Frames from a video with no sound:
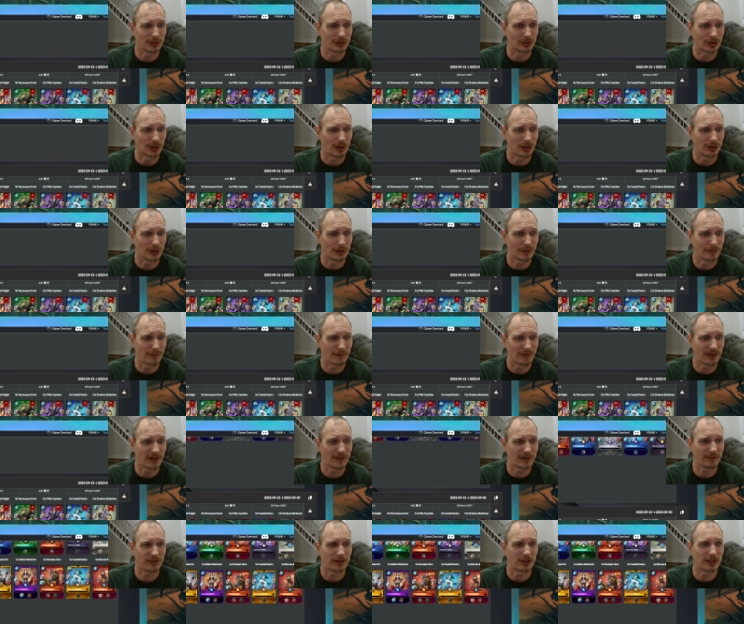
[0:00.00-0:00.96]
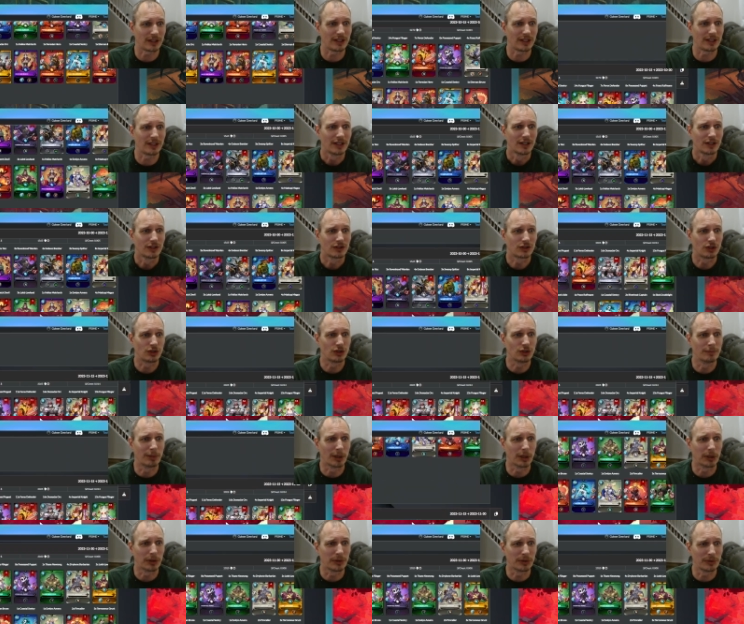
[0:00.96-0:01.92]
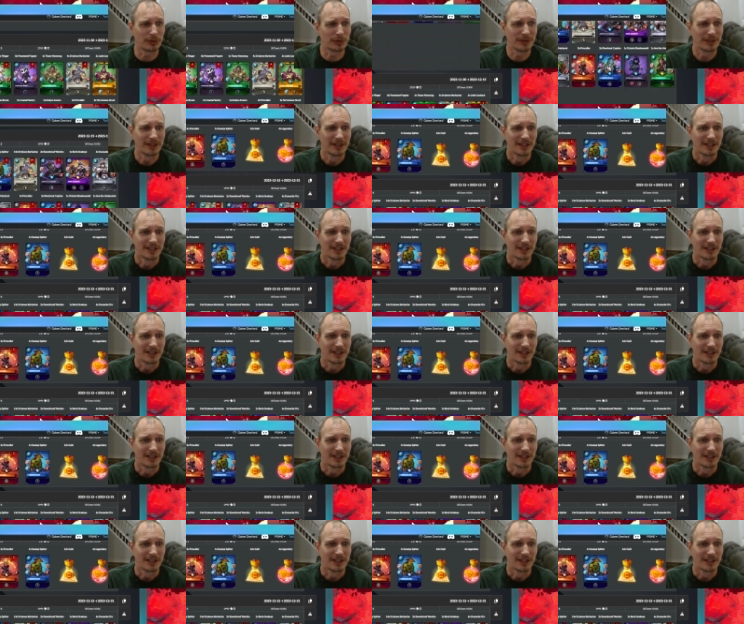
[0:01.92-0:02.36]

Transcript: dollar fifty, two bone.